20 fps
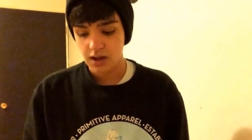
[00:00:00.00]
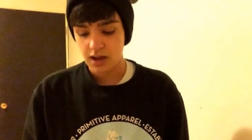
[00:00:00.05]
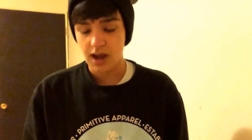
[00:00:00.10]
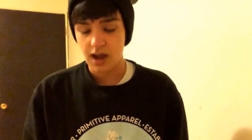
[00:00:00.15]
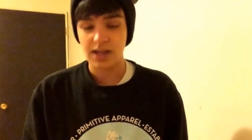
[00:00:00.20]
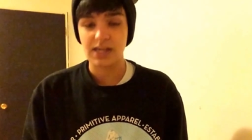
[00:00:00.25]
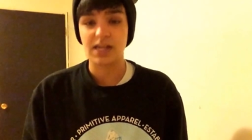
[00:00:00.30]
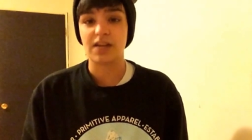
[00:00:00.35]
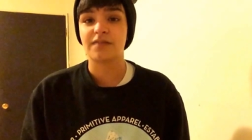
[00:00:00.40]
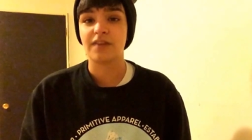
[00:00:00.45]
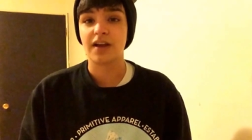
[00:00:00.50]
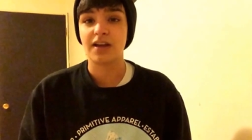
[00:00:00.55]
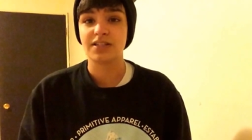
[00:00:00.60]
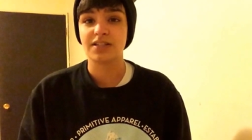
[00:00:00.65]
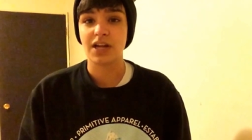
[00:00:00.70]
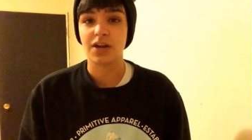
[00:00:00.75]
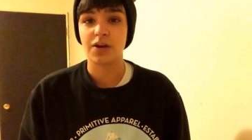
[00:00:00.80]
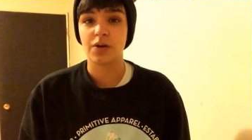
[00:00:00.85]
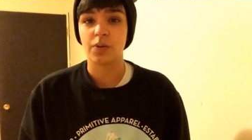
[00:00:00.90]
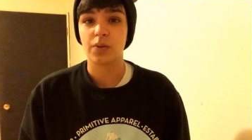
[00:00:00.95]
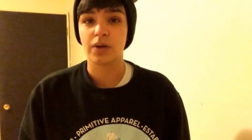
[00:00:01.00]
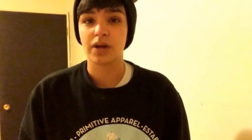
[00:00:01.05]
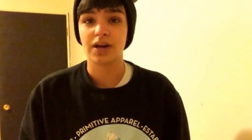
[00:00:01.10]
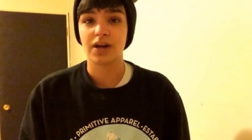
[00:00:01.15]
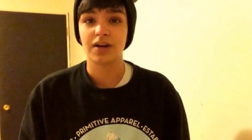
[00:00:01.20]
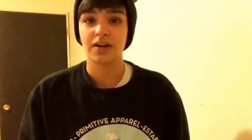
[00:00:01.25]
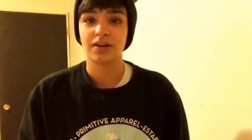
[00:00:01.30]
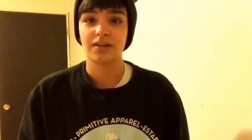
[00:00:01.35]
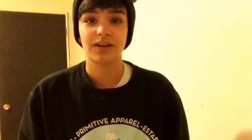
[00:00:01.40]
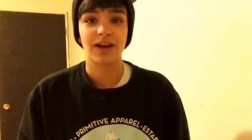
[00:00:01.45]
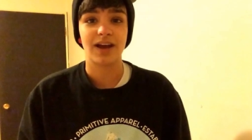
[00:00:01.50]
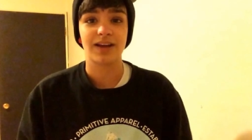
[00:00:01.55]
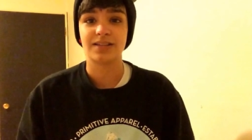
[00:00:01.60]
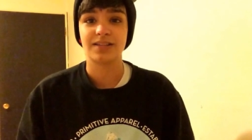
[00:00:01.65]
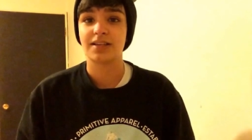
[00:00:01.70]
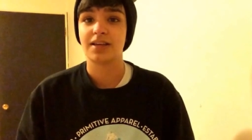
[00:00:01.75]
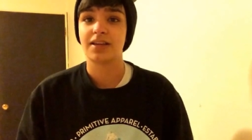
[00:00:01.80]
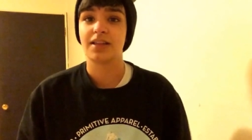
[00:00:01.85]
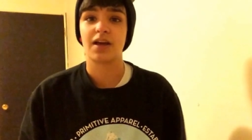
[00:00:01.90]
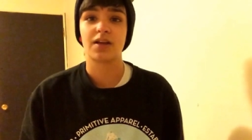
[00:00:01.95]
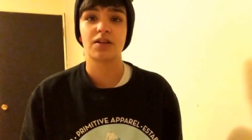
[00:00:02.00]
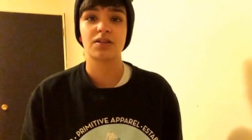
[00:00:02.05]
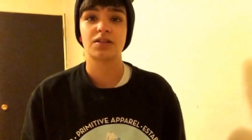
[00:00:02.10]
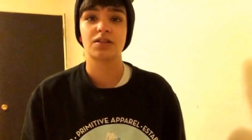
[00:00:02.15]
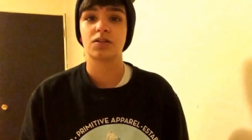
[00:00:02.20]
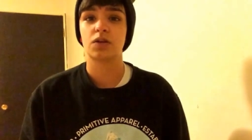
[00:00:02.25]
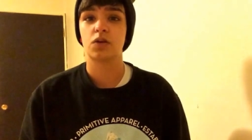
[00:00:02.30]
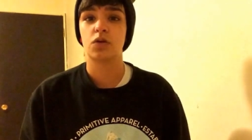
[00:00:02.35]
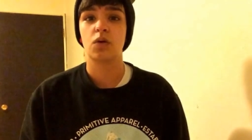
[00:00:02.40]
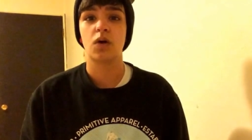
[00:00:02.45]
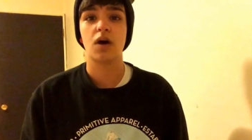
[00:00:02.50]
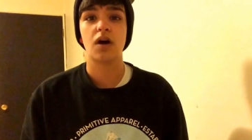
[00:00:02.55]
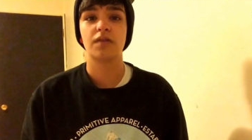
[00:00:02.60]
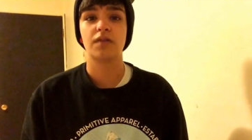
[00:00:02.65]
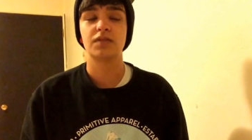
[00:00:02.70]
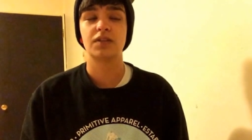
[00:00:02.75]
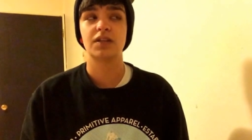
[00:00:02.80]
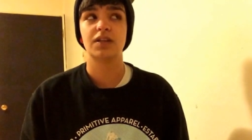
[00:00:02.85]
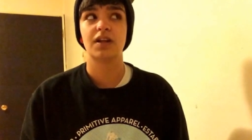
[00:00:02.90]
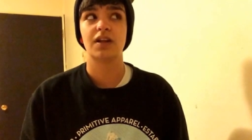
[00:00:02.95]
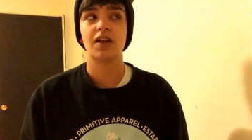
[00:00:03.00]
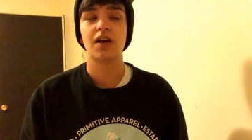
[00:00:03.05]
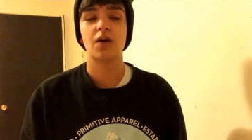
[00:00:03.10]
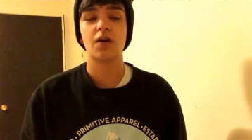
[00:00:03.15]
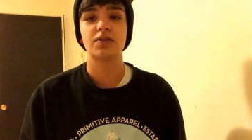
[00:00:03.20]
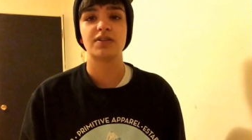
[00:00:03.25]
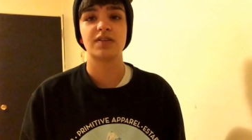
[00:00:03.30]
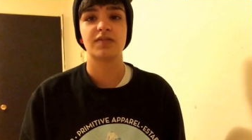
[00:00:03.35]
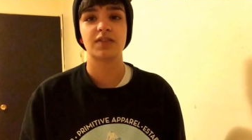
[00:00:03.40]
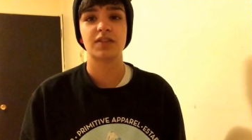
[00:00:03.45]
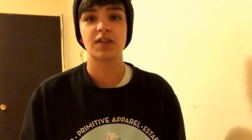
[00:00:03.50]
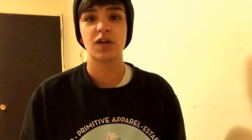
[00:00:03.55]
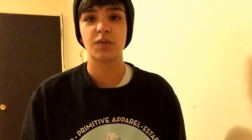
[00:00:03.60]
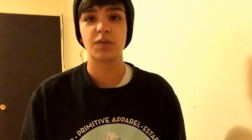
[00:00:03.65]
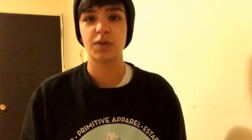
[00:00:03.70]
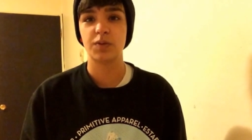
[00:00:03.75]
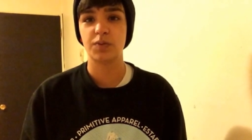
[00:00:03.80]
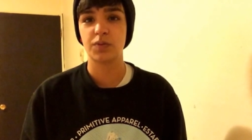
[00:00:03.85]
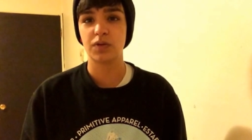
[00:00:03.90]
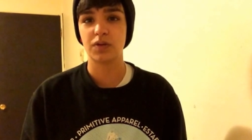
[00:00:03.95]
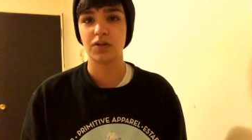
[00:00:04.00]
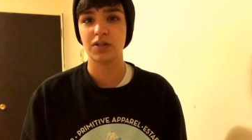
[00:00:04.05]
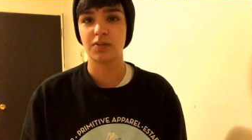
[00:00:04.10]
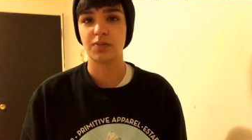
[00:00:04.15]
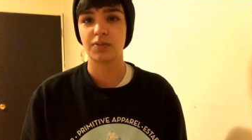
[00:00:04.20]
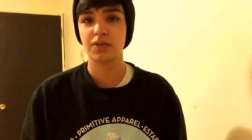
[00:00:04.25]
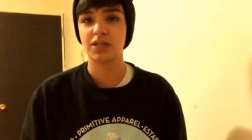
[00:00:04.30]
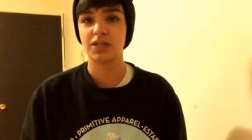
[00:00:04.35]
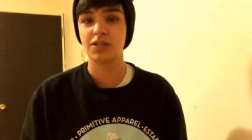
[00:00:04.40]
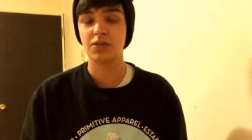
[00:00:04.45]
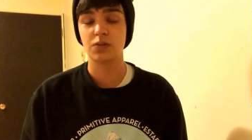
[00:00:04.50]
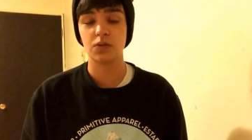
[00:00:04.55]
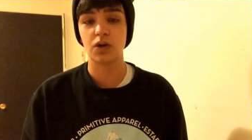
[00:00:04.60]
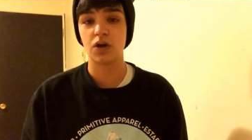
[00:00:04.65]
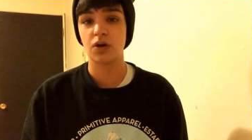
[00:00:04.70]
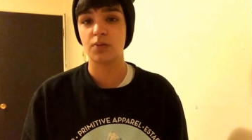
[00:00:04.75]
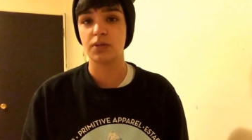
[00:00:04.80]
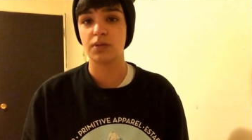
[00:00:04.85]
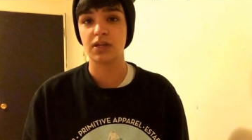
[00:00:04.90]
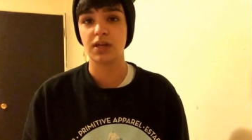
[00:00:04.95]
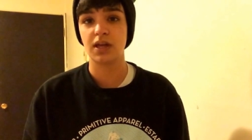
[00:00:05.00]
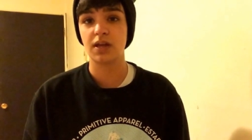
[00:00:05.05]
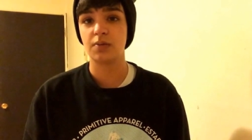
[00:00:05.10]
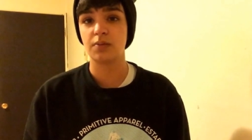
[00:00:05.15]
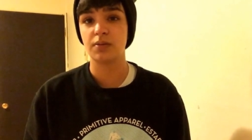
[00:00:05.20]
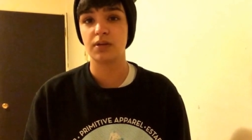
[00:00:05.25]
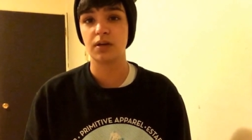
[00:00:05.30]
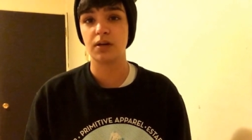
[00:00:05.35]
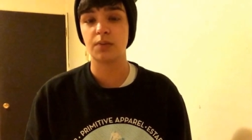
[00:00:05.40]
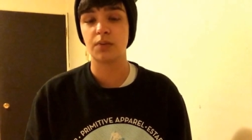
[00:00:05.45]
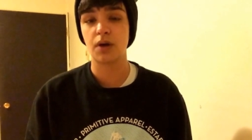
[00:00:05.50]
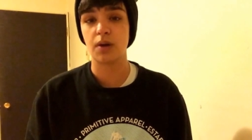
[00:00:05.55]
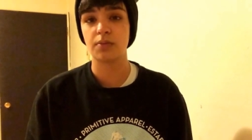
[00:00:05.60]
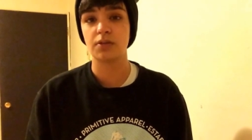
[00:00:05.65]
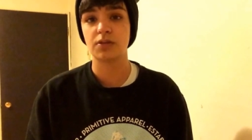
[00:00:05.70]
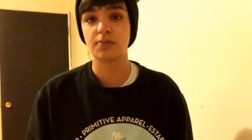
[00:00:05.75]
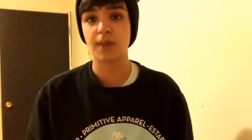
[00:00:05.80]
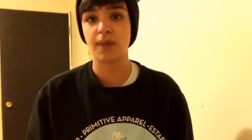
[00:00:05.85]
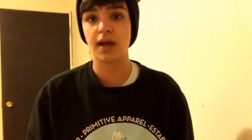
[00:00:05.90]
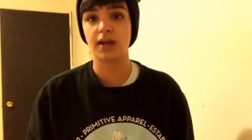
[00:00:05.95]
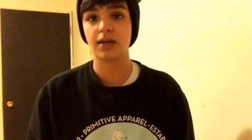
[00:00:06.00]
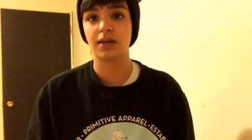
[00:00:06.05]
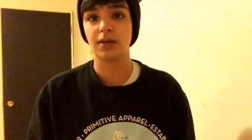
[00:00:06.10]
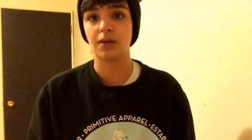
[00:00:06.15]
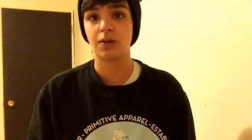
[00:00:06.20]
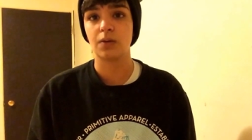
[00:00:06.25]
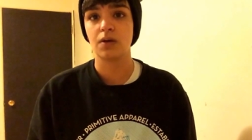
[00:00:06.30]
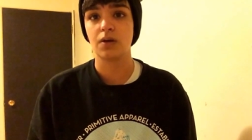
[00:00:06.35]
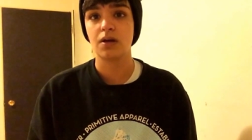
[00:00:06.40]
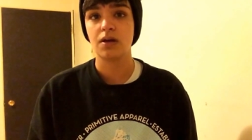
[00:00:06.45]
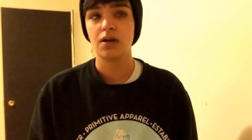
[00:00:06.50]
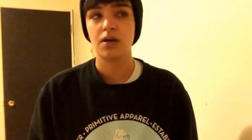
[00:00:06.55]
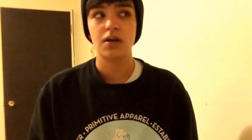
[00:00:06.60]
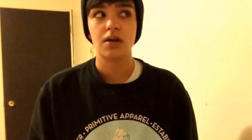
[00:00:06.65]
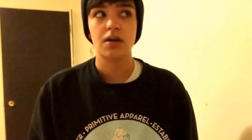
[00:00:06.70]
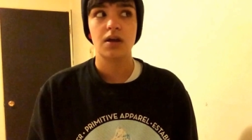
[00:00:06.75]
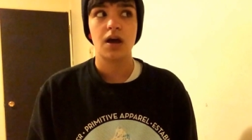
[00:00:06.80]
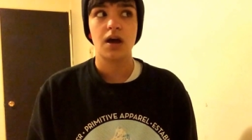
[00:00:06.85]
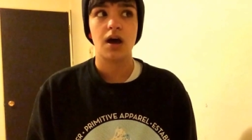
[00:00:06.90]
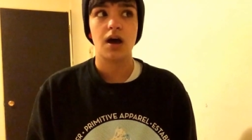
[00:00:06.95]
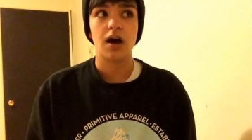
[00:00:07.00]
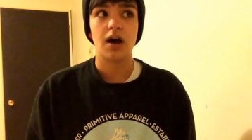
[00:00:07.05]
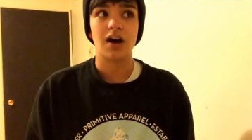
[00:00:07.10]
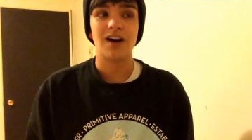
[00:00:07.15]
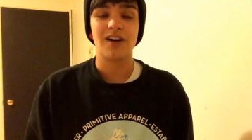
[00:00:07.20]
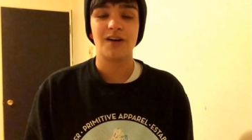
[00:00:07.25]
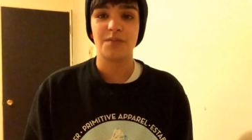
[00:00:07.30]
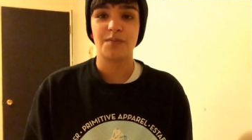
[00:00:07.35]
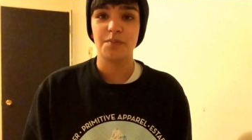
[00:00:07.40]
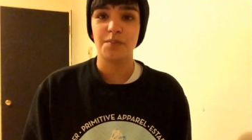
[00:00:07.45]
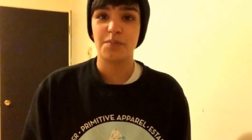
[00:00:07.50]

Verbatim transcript: identify as genderqueer. I say that so often, and I always have to tell people, please don't call me an NB, I'll probably smack you. Um,